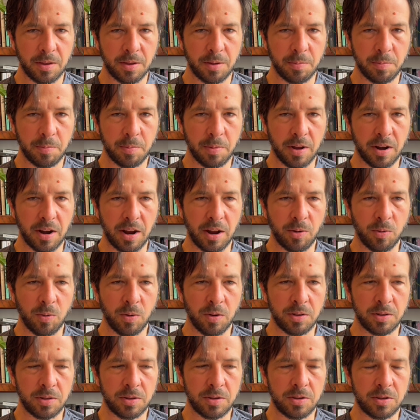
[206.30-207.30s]
but I
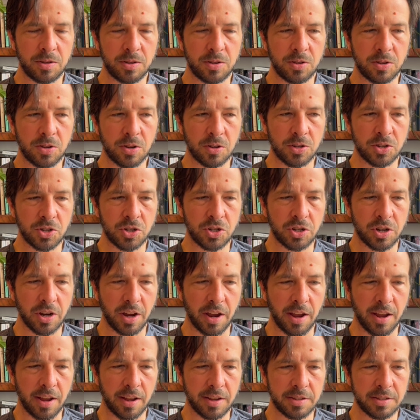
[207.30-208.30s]
would
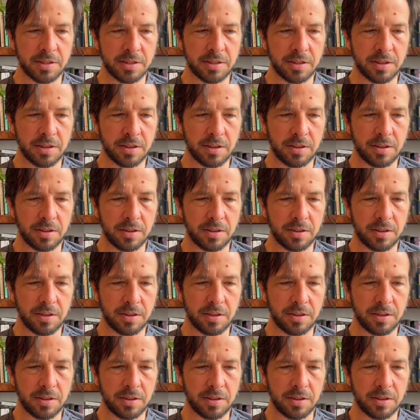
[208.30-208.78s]
suggest